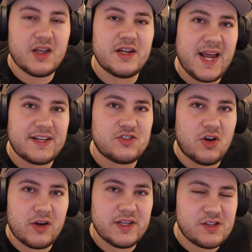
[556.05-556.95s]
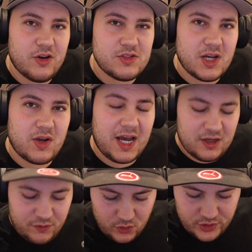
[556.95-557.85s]
Next song is Hotel
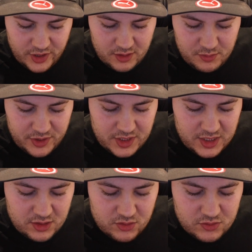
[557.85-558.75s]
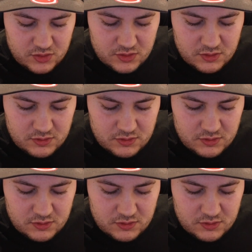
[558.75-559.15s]
California by the Eagles.